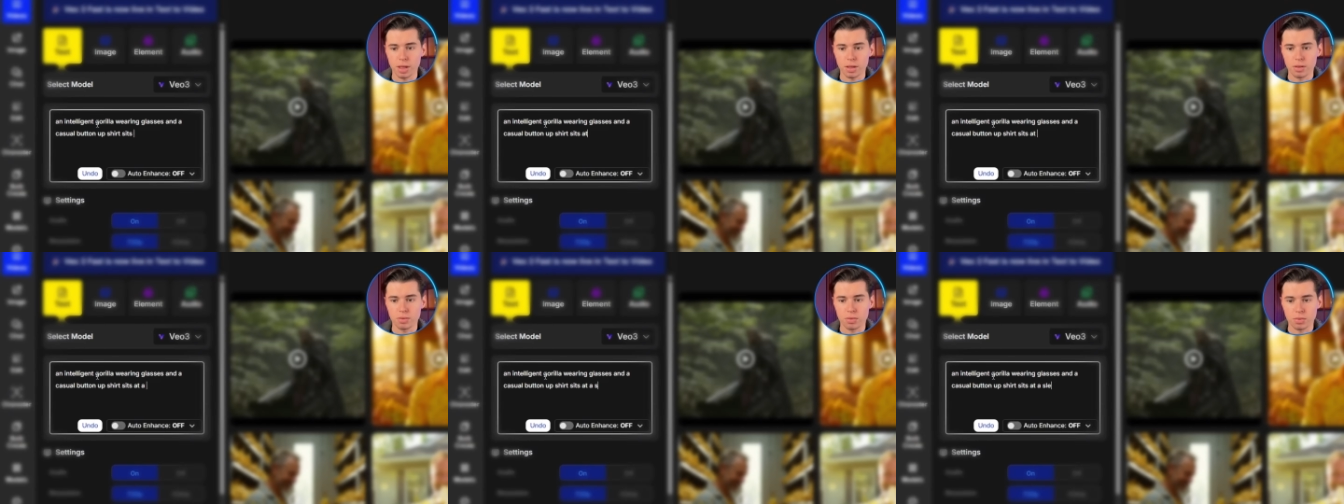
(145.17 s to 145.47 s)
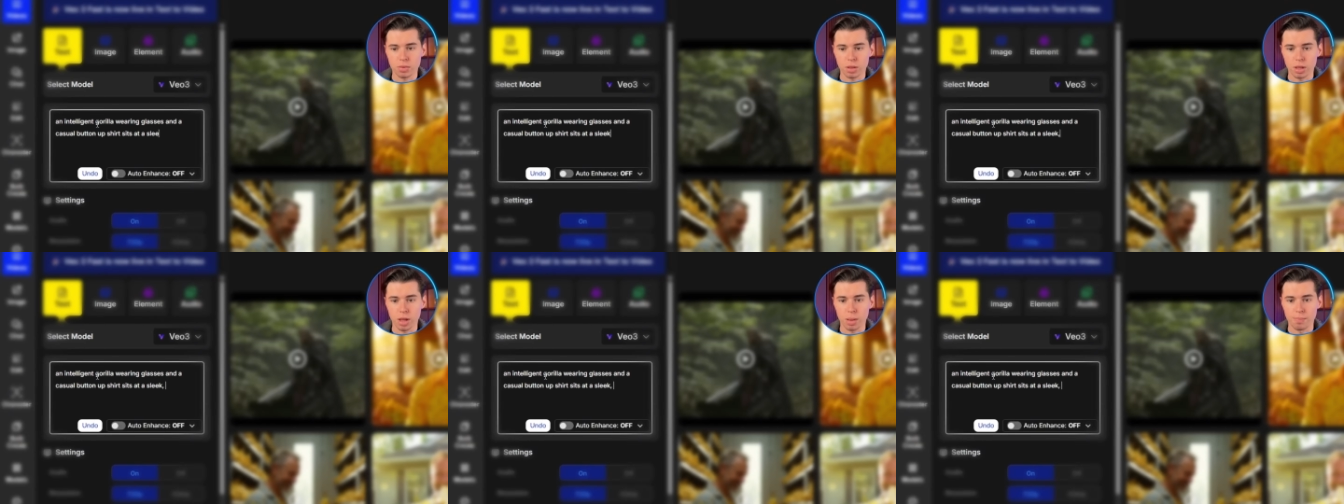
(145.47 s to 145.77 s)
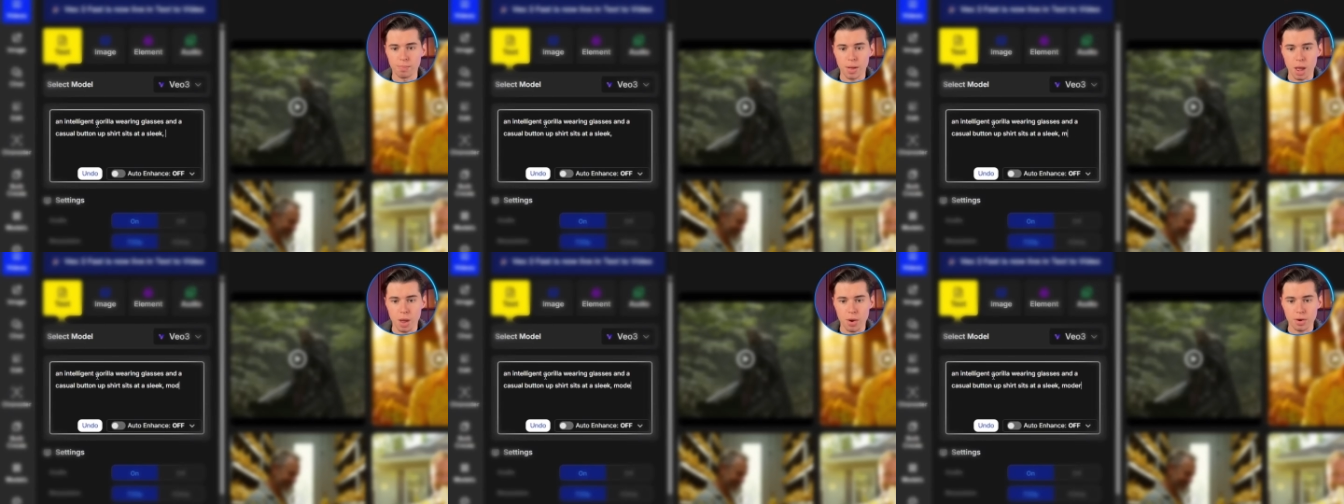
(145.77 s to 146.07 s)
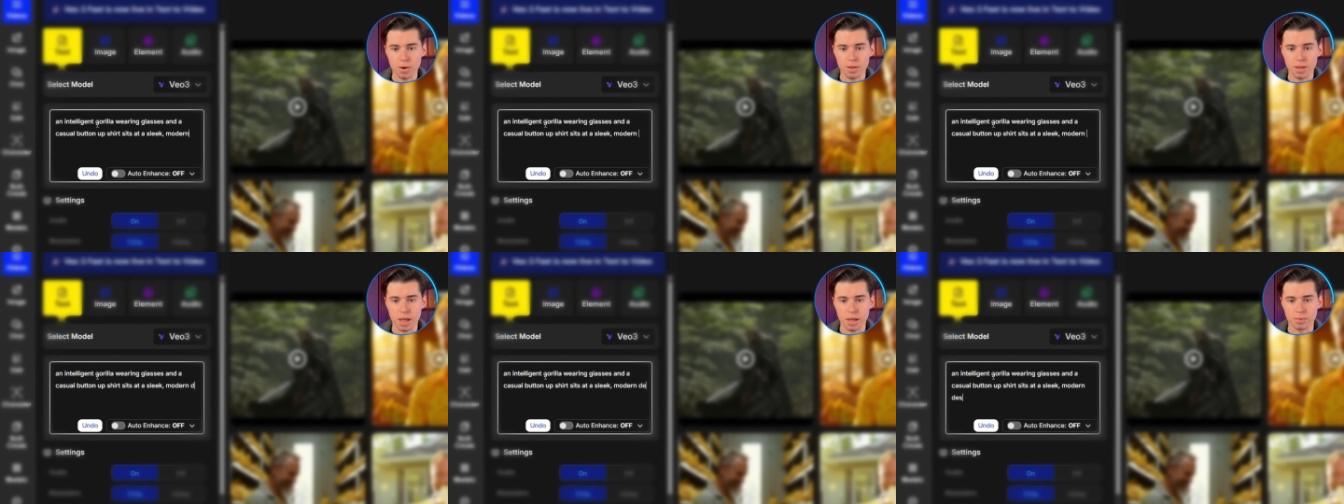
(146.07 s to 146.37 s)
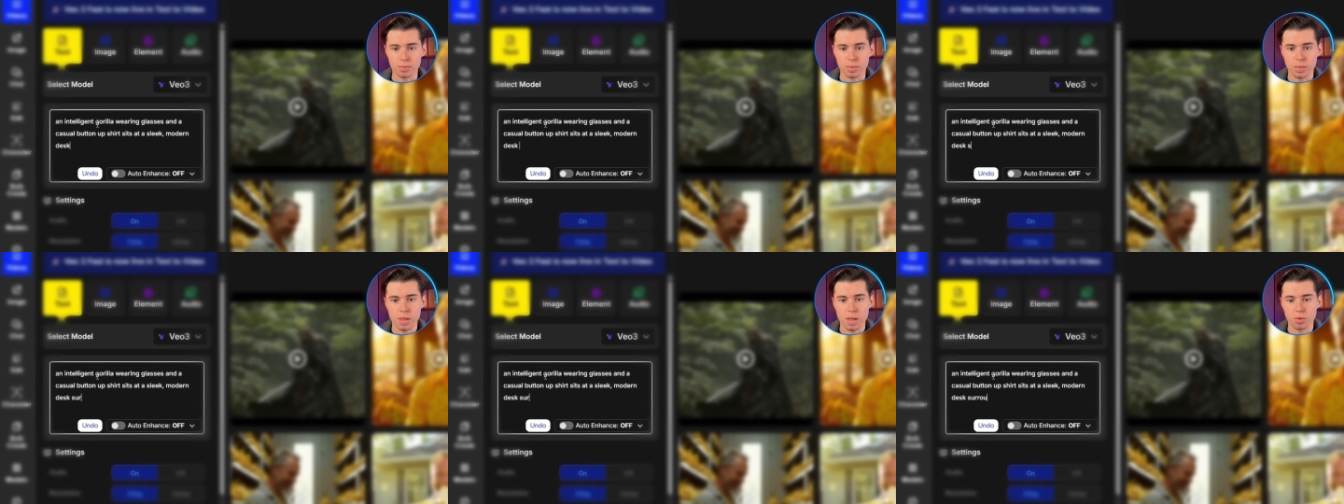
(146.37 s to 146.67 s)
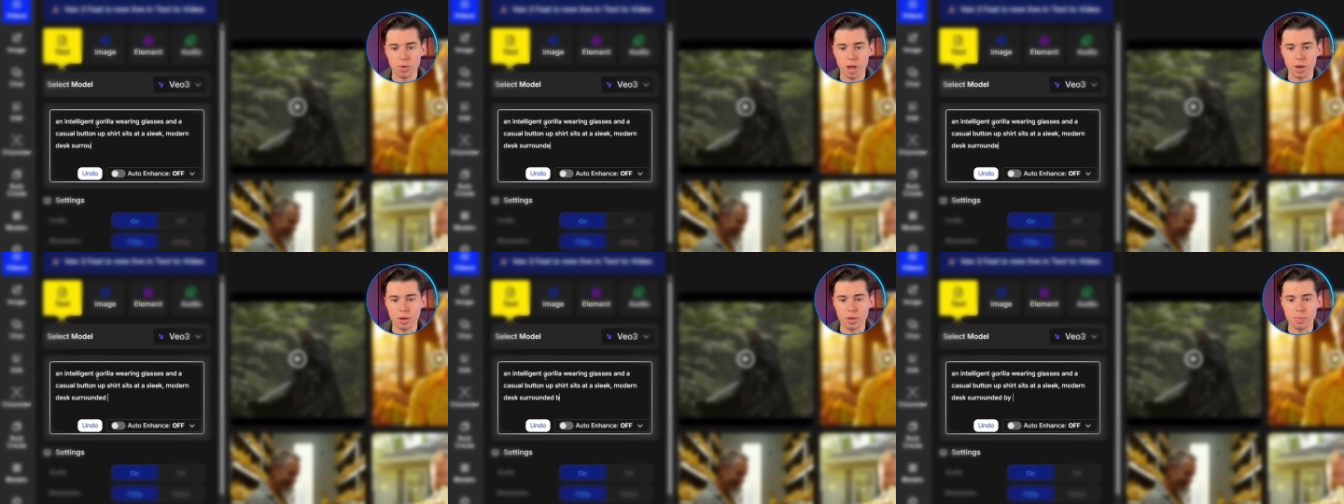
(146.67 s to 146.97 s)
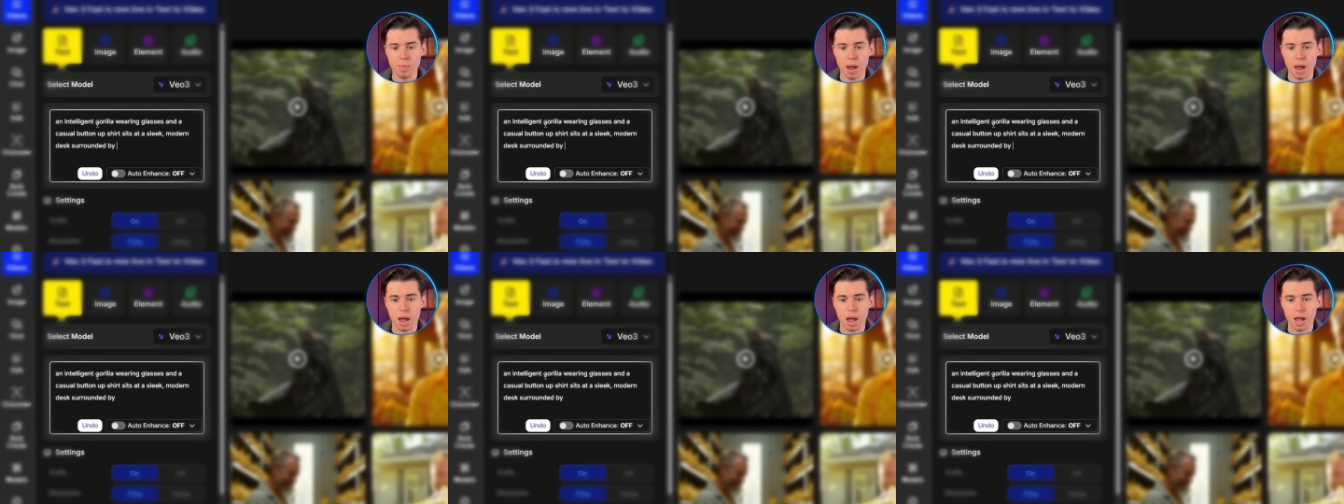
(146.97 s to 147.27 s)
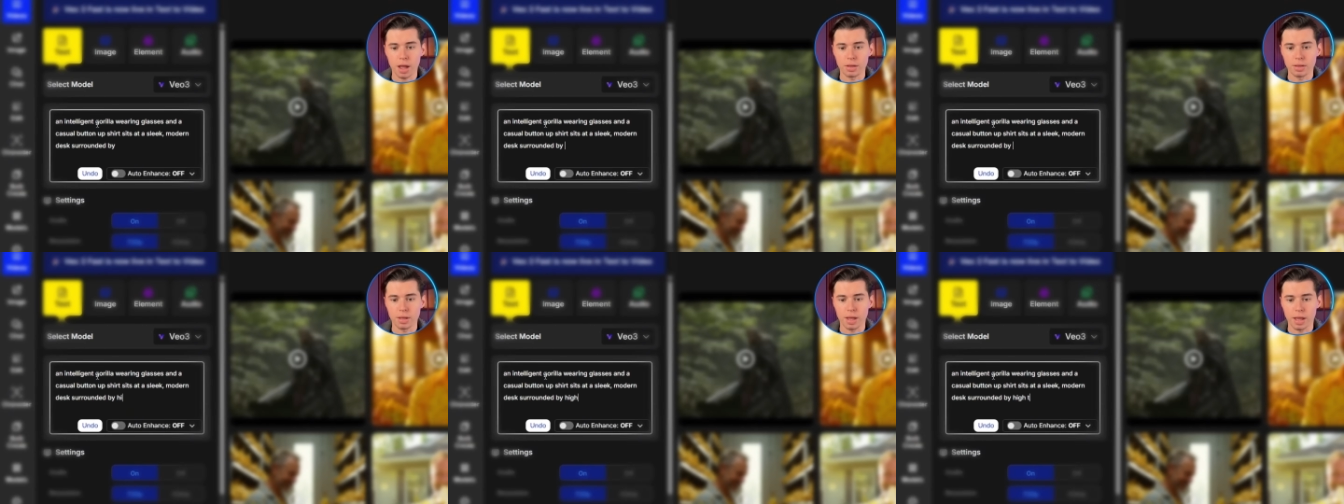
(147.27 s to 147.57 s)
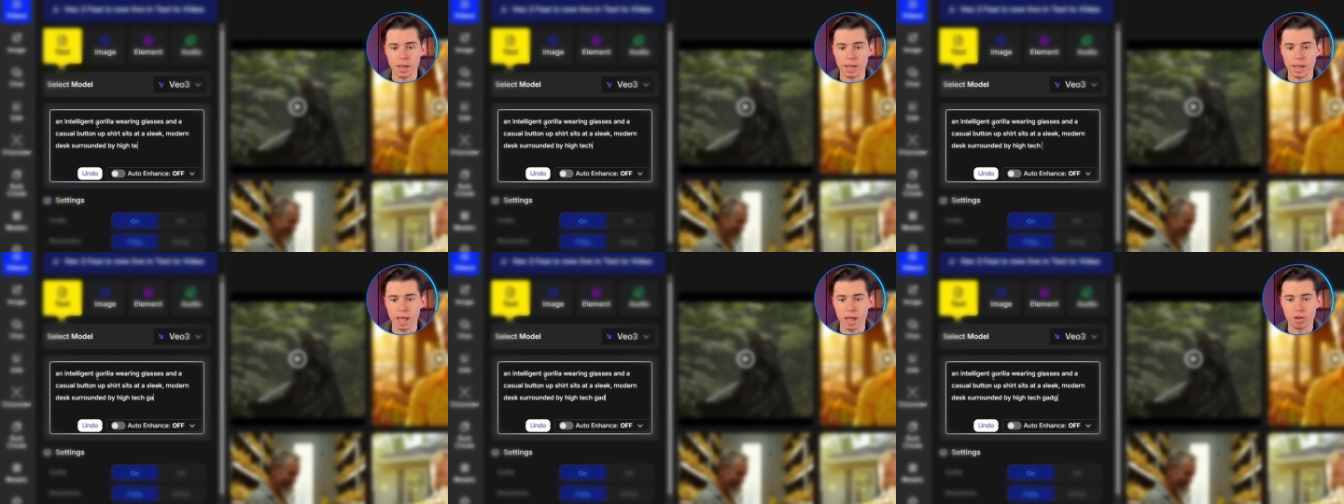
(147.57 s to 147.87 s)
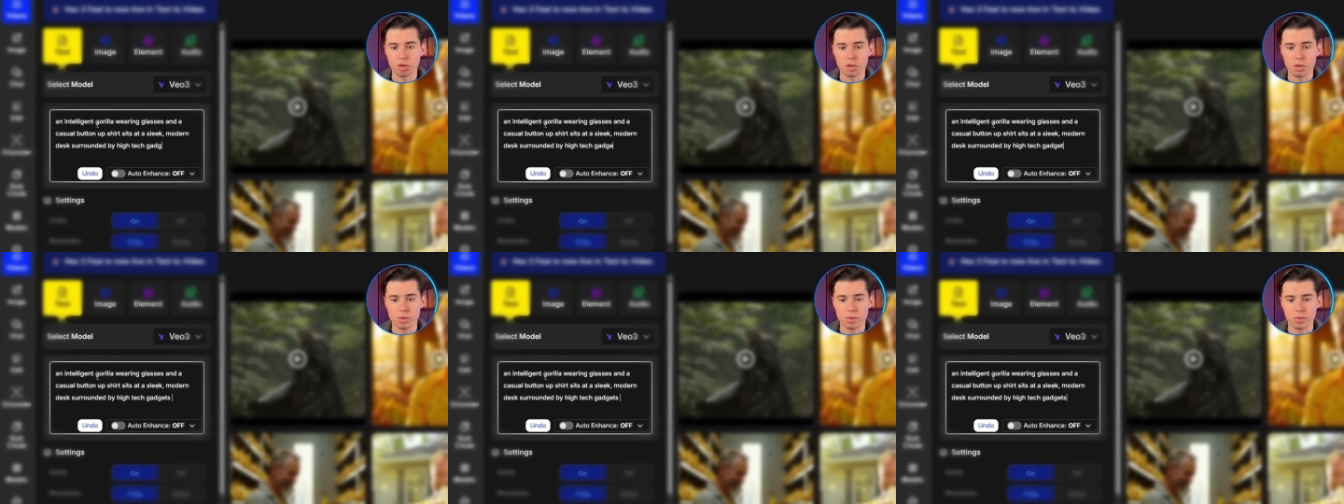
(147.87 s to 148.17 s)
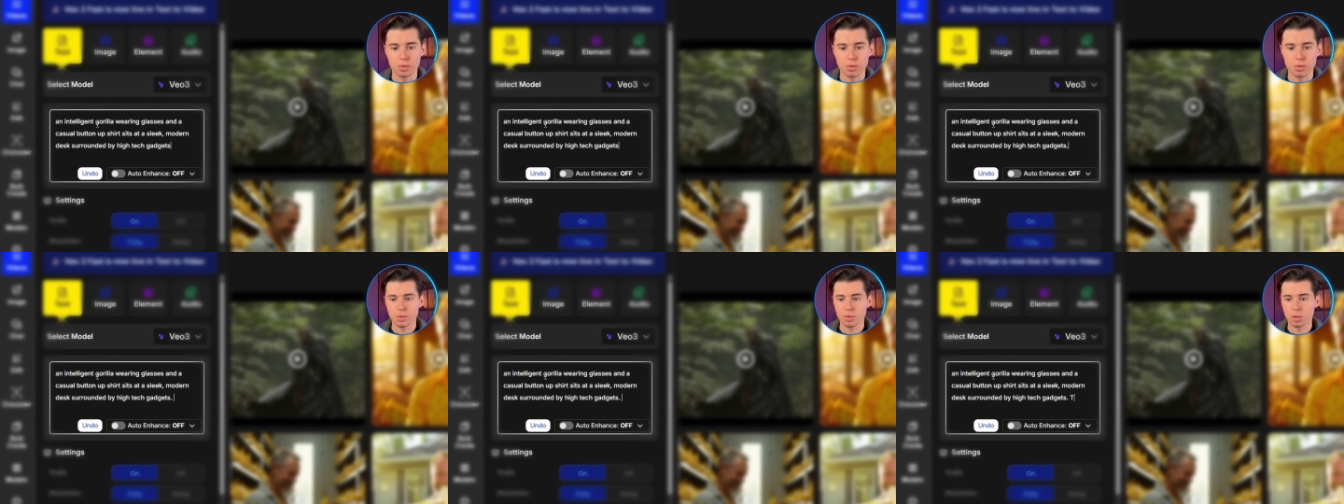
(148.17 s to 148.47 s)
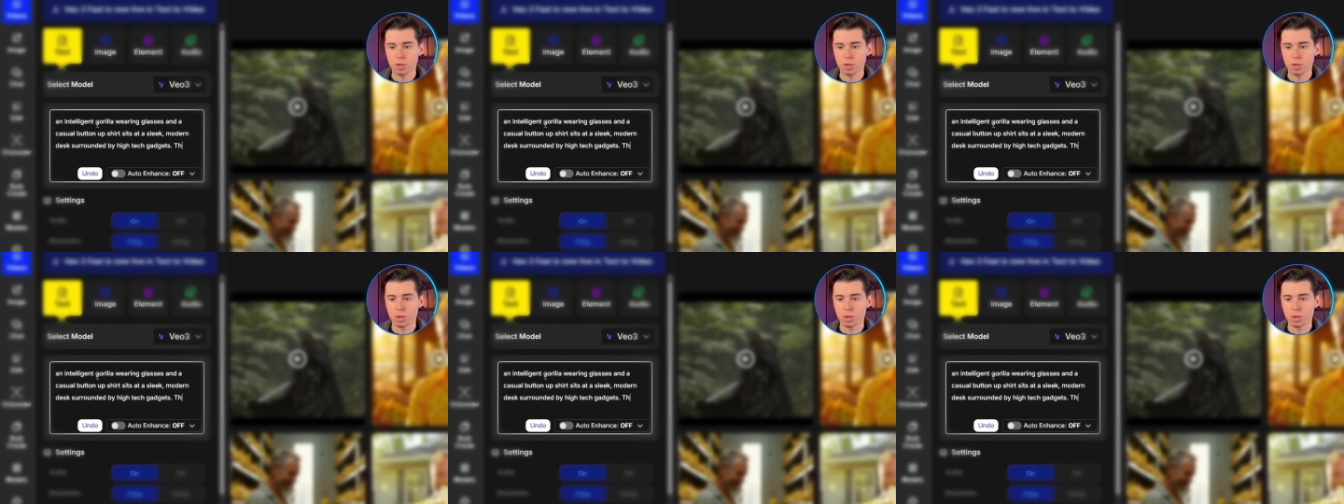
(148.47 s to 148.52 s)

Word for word: at a sleek modern desk surrounded by high-tech gadgets.